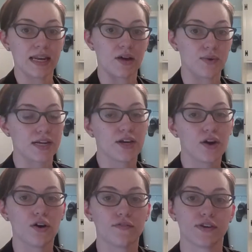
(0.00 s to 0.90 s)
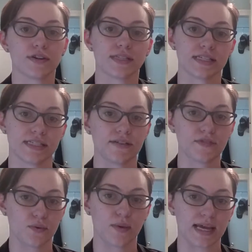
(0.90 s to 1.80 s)
Now we're going to go over the
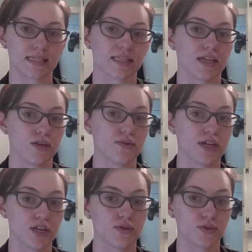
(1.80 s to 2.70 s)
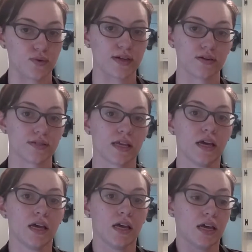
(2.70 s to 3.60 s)
different ways that you can use oils
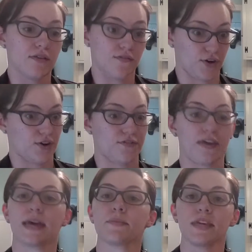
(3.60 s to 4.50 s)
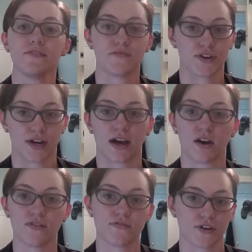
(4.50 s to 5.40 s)
for your family, for your
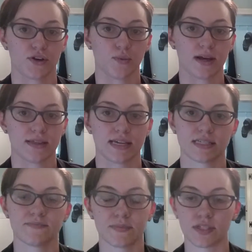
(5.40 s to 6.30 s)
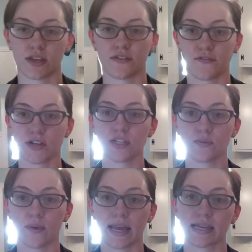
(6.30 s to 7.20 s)
health, for your wellness. So the
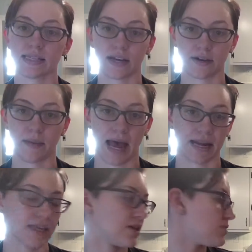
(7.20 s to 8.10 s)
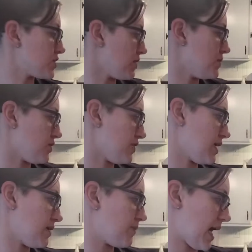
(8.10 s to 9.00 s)
first way is aromatically, which I'm
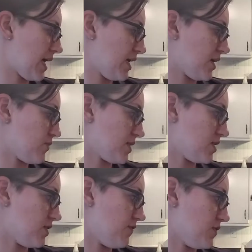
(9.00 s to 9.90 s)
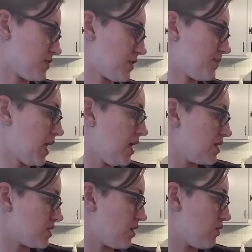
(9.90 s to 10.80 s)
doing back here with the diffuser.
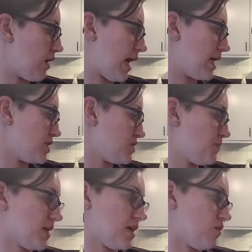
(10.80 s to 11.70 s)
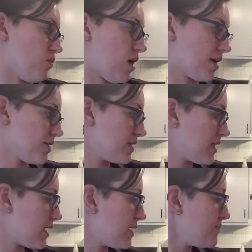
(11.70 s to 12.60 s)
So I just put water in
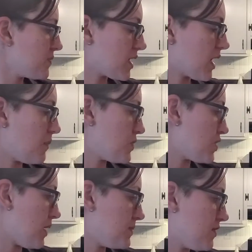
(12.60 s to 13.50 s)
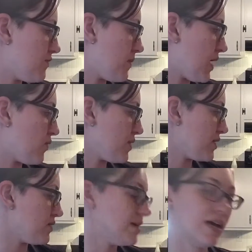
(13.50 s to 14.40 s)
there, a couple drops of my
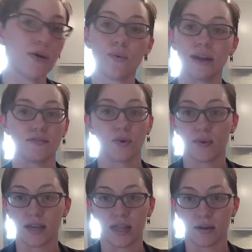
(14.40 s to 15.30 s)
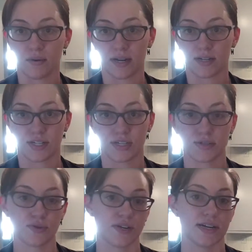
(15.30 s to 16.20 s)
oil, whatever oil I want to
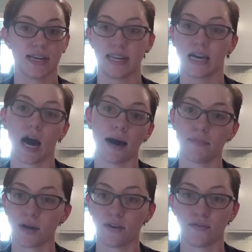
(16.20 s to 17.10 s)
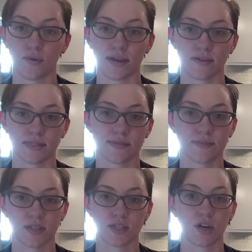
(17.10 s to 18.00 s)
do, or any combo of oils.
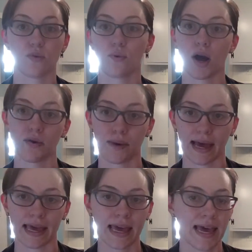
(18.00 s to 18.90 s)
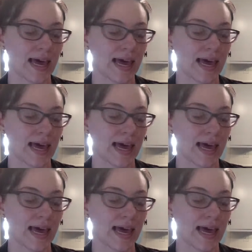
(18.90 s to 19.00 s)
There's no wrong way.